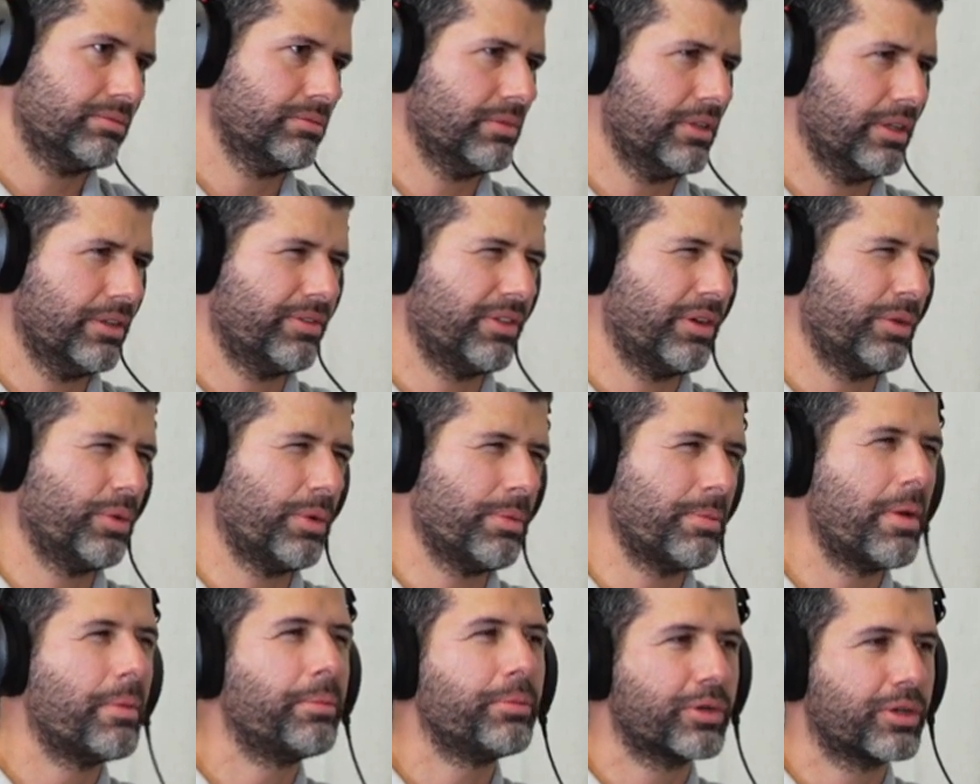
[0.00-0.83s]
If I
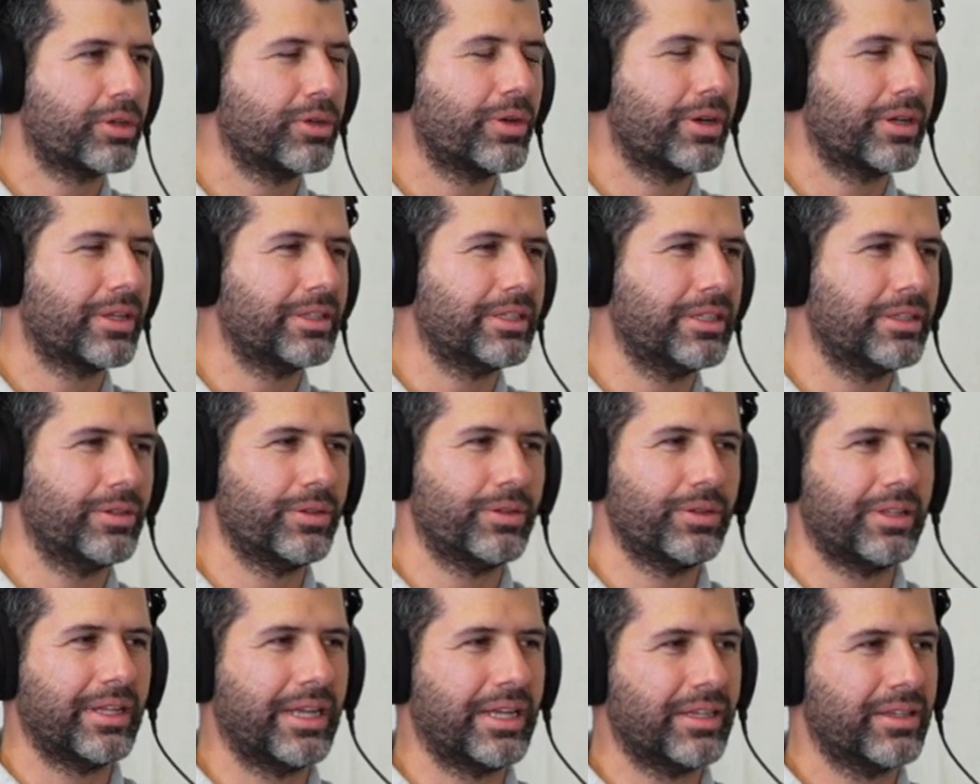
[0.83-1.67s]
remember correctly, I
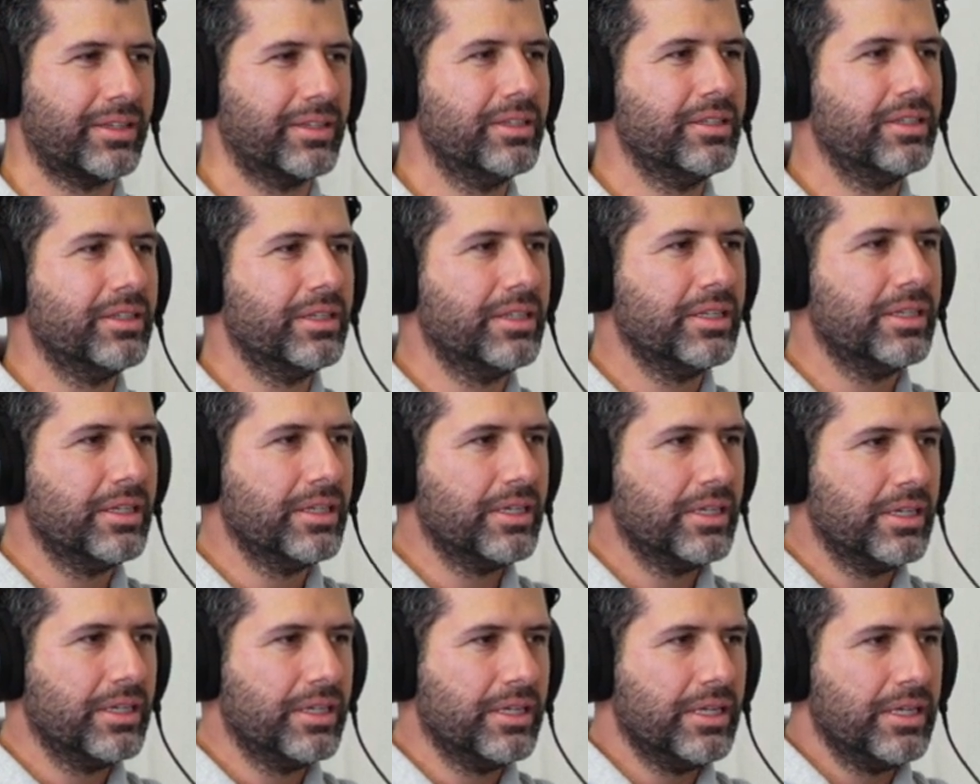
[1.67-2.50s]
don't know. I
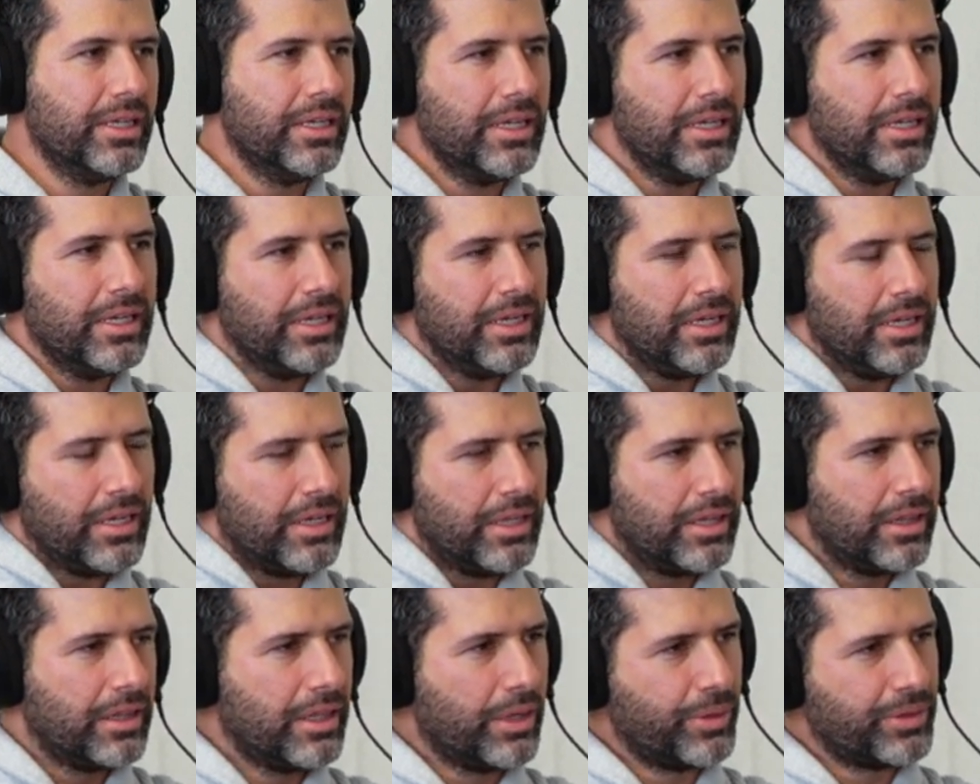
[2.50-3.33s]
don't
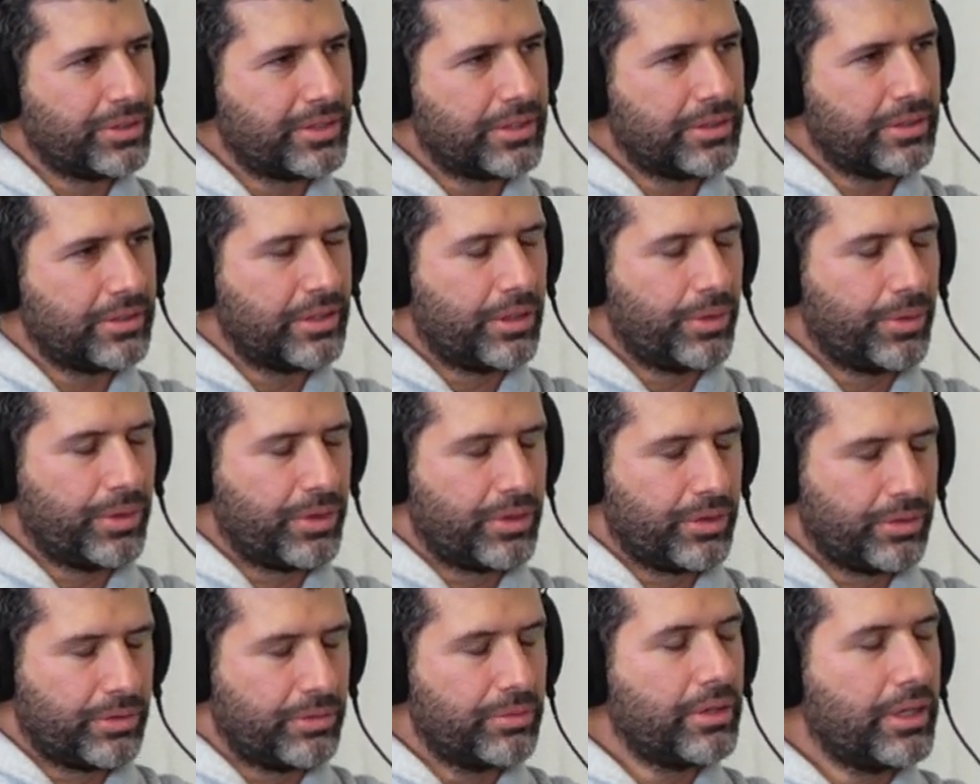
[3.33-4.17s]
remember. There
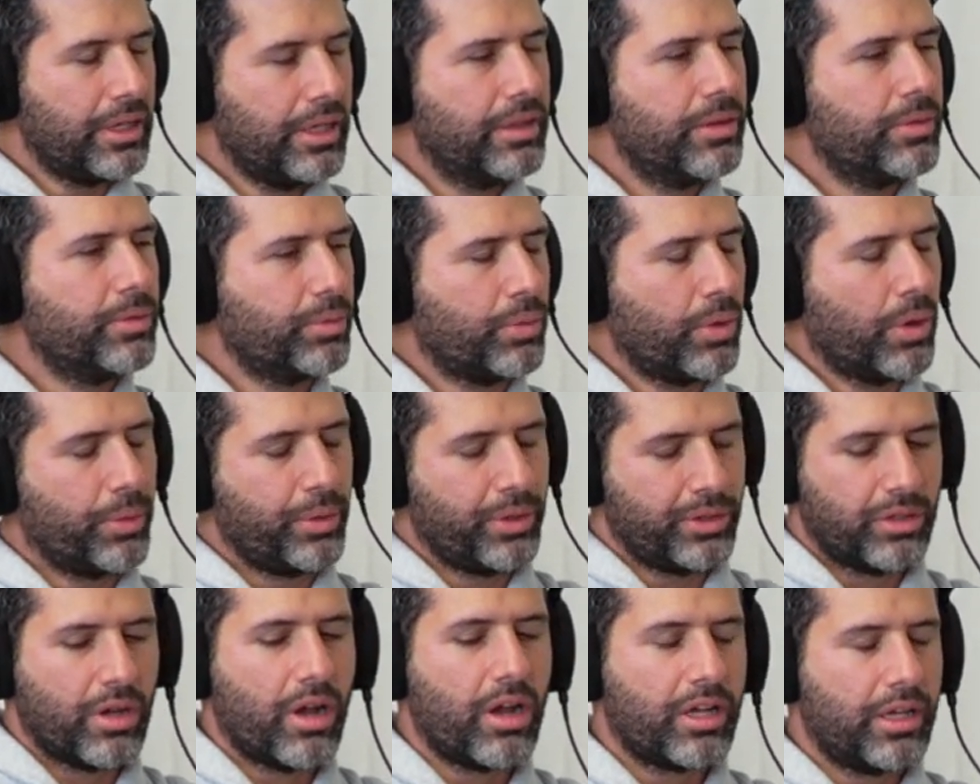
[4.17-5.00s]
were in what we
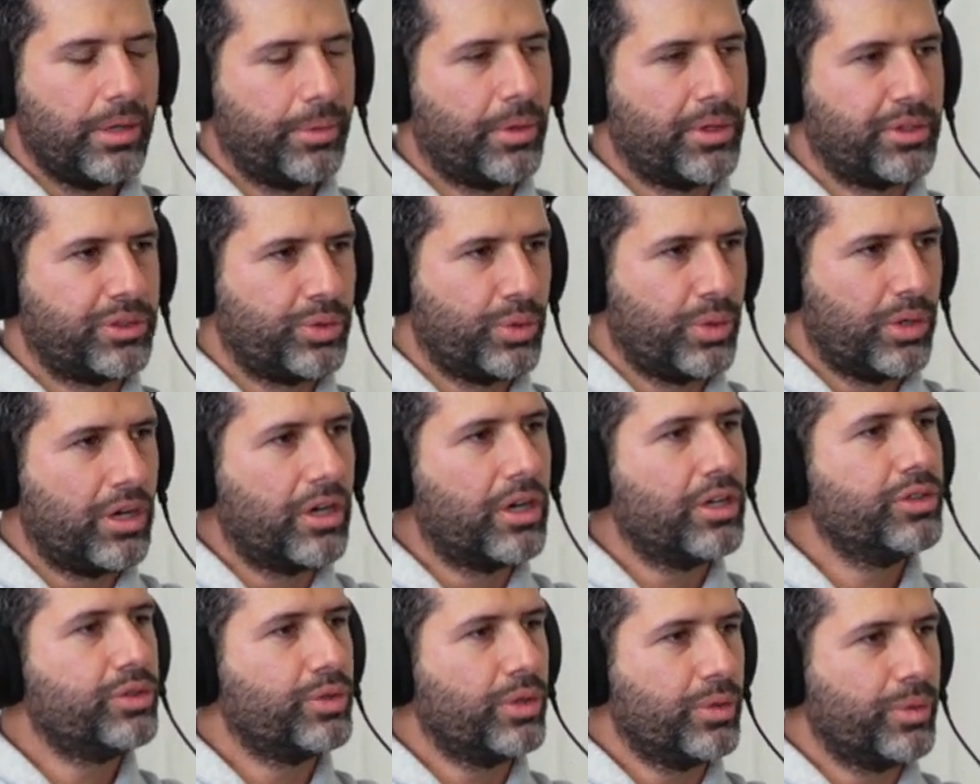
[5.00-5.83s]
were talking about to
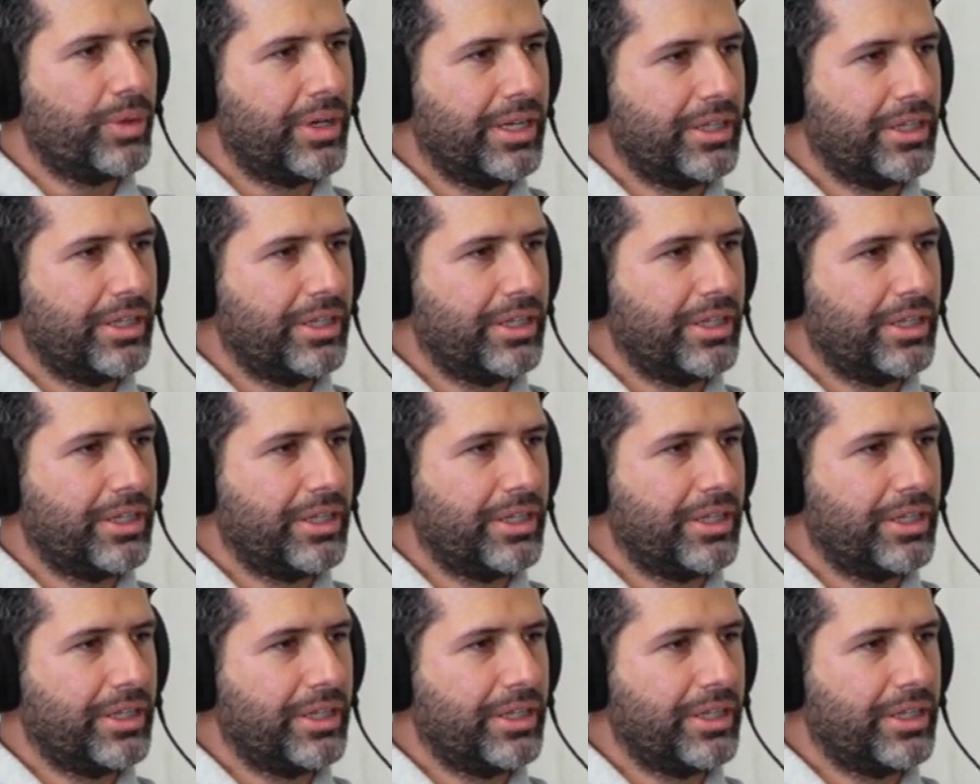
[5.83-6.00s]
100 range.